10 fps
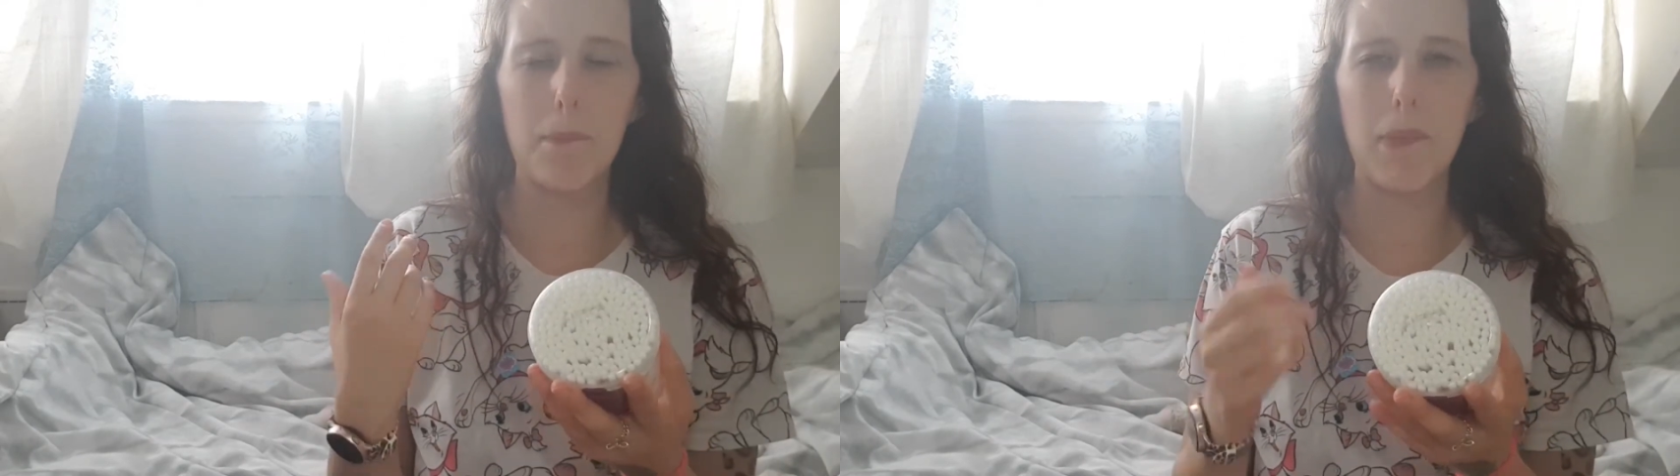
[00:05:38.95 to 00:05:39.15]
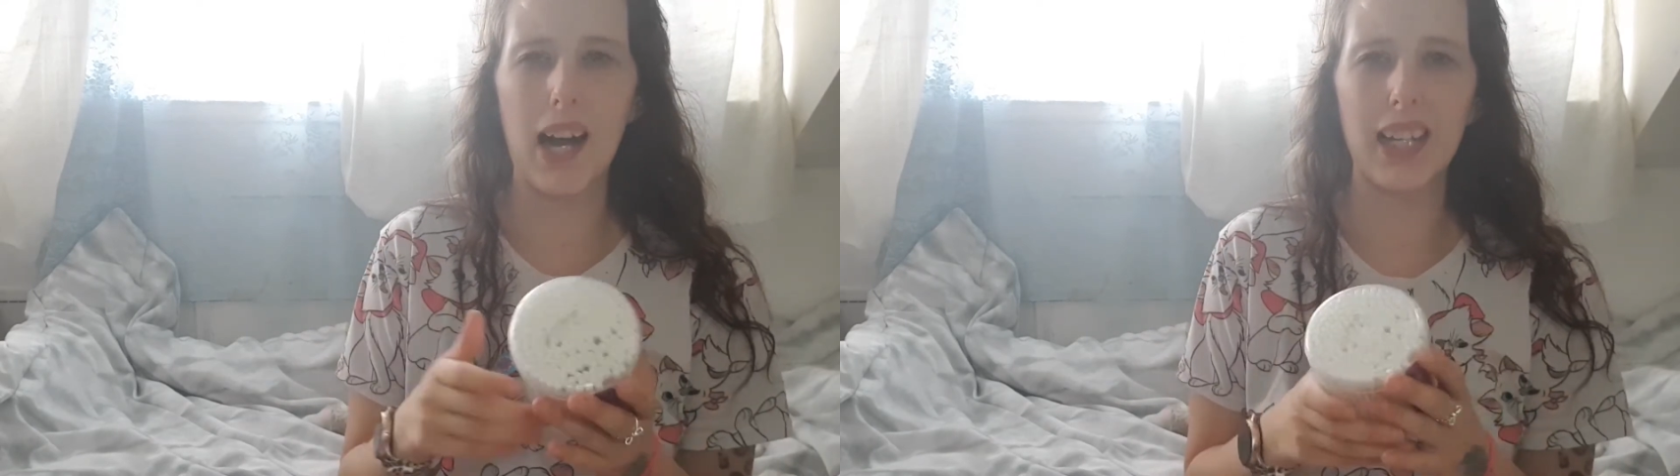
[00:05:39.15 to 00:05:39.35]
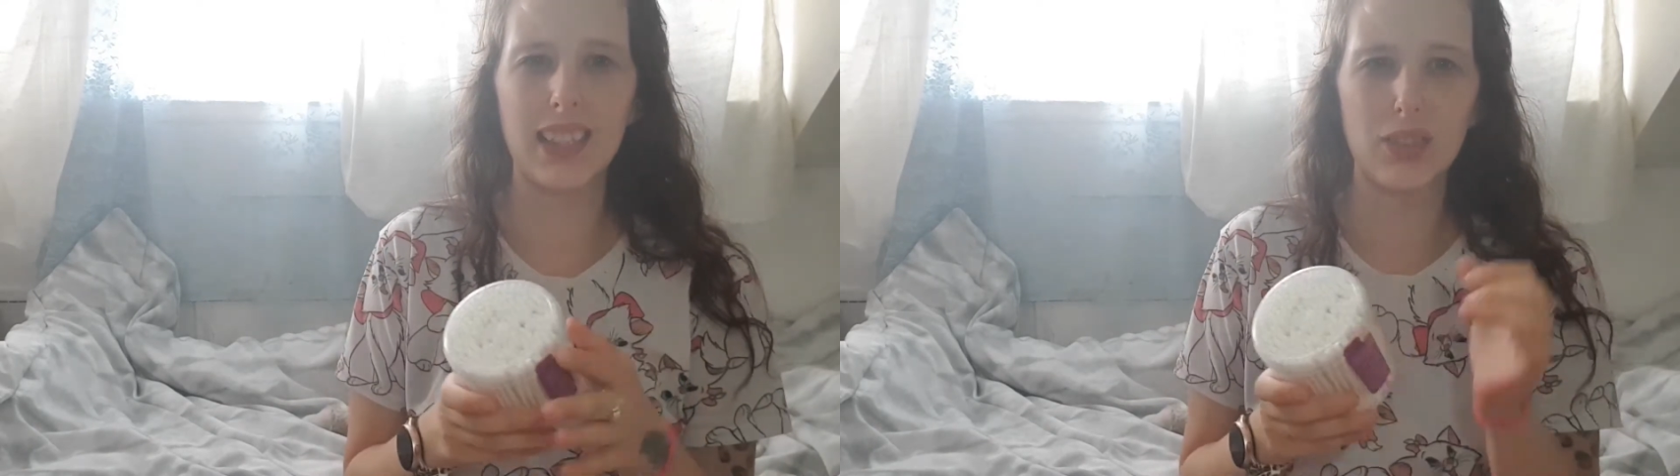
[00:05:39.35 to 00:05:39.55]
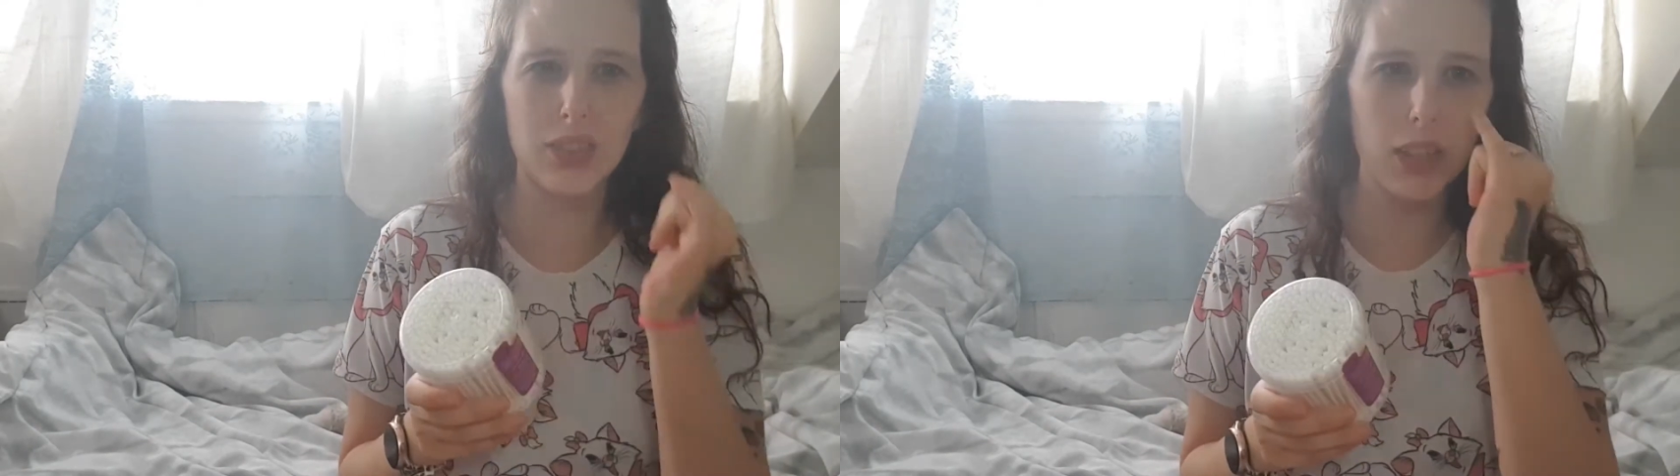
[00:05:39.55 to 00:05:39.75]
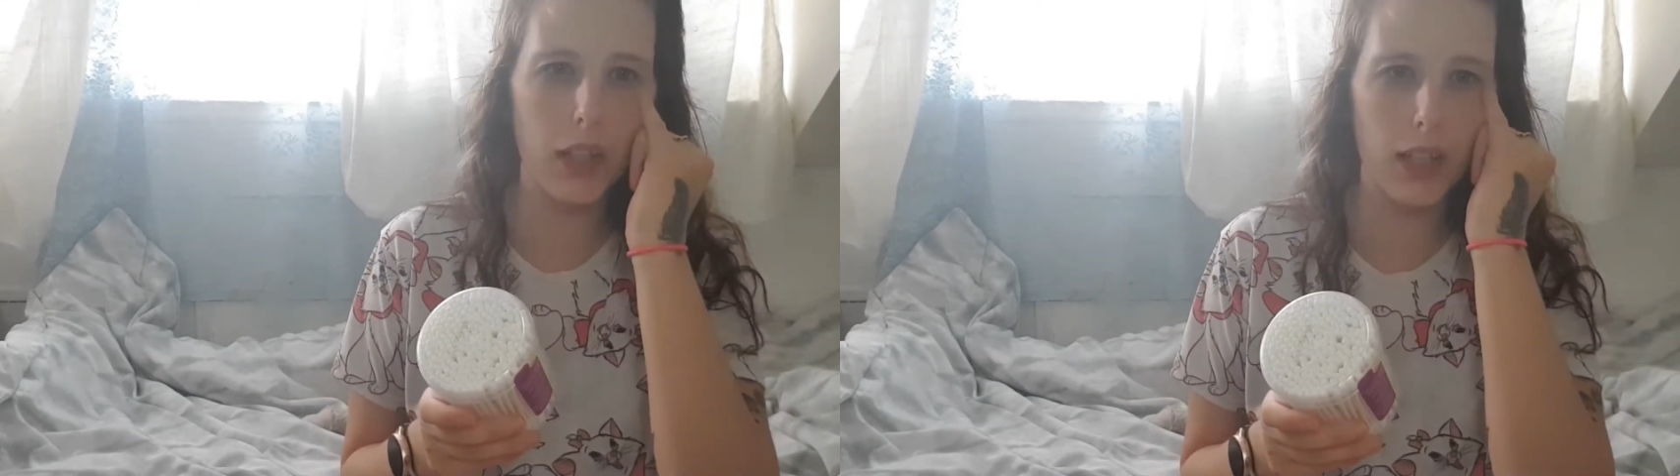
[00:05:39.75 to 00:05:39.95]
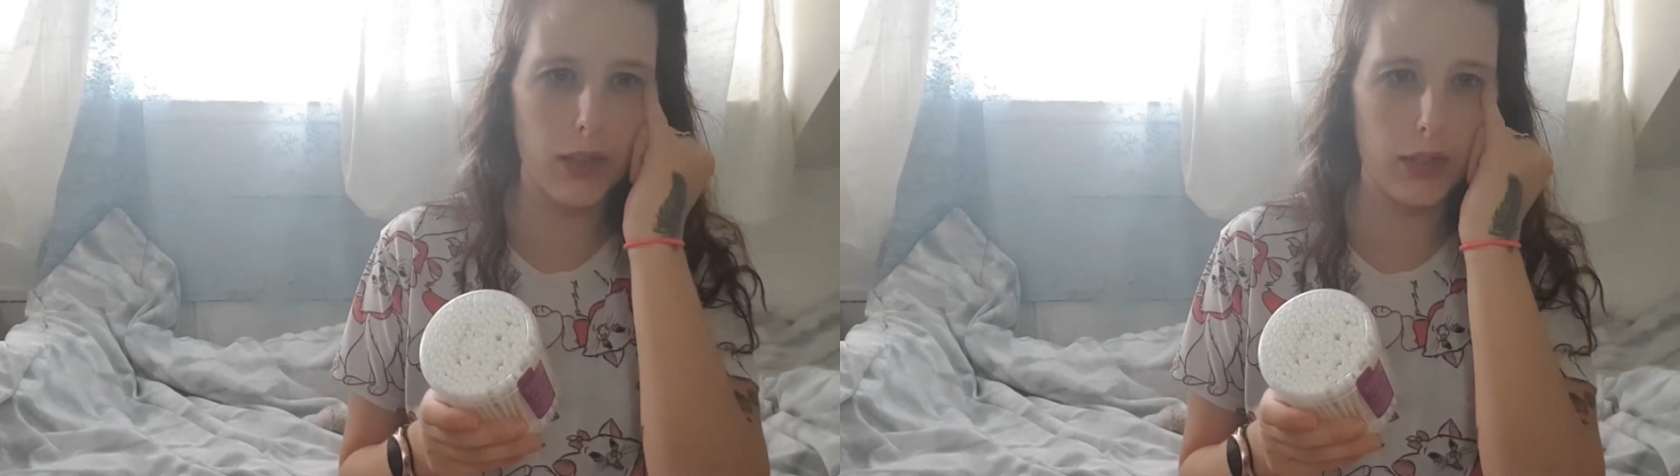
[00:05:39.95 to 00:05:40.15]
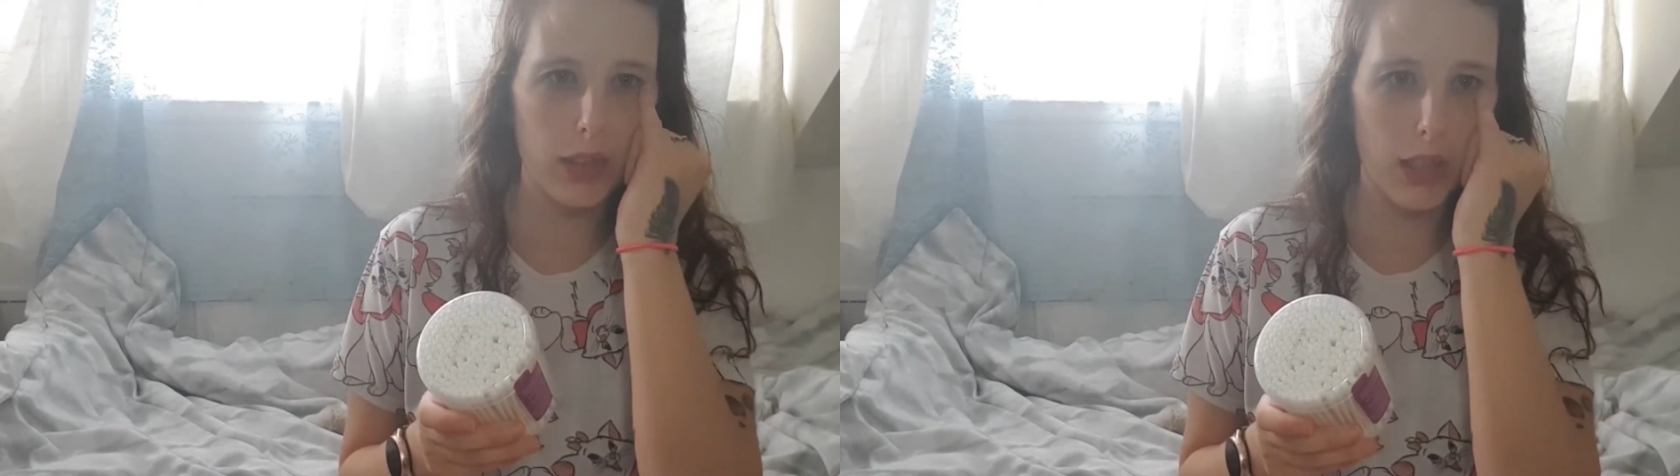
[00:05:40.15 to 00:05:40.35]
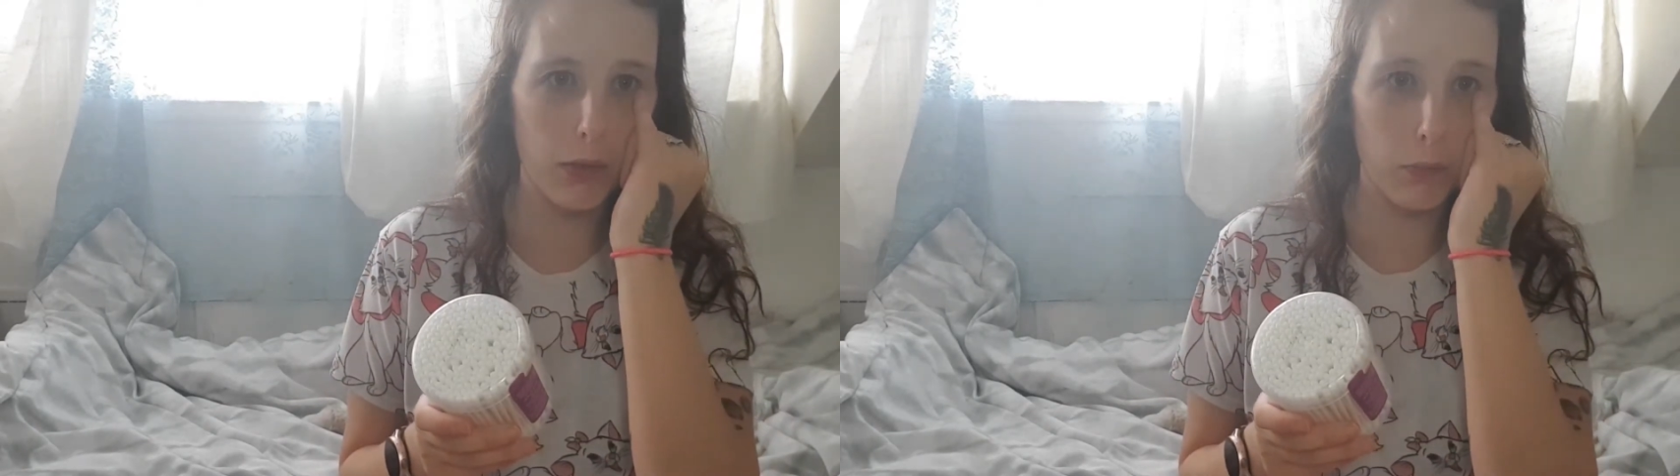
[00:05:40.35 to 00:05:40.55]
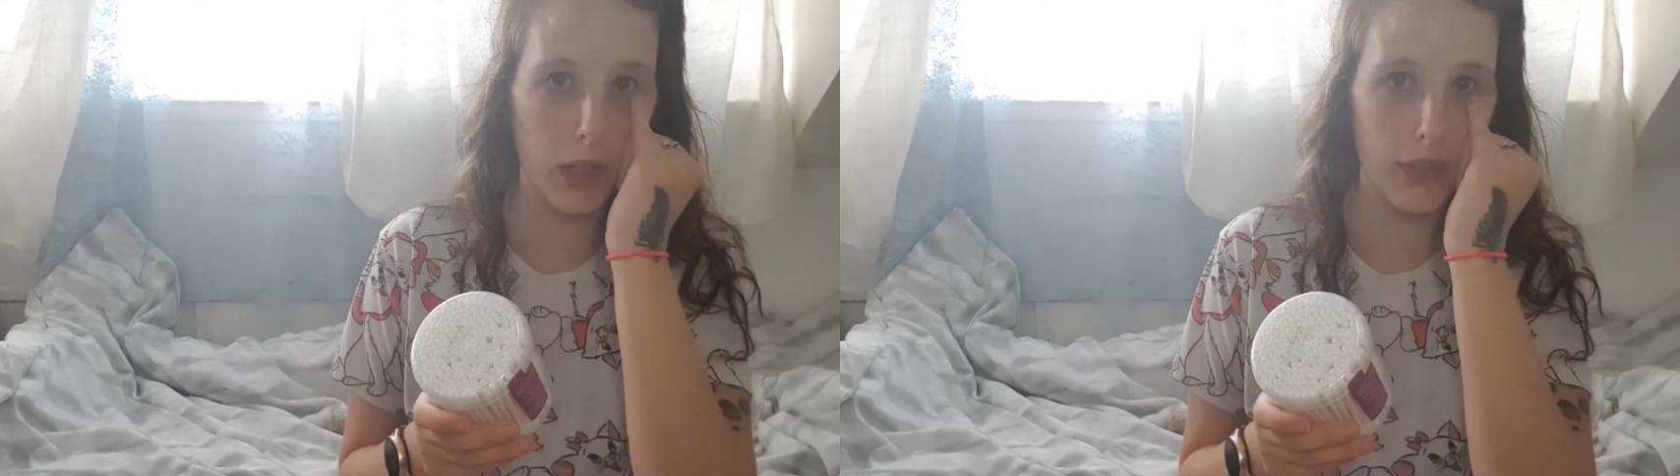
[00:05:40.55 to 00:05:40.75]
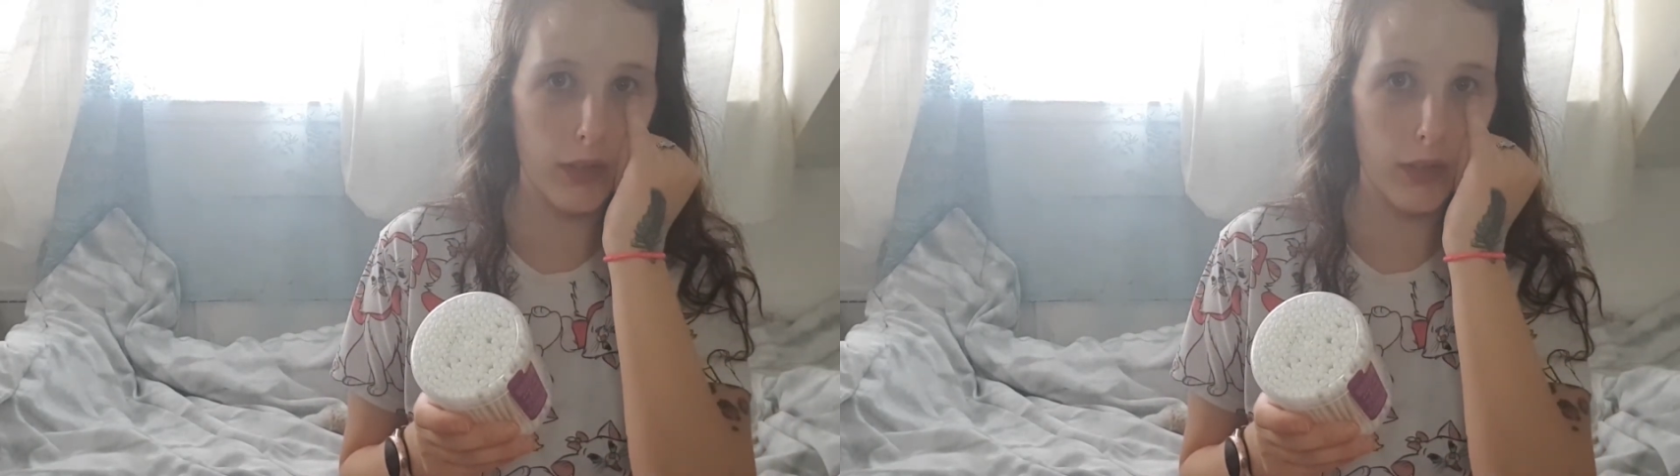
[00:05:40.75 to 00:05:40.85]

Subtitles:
my under where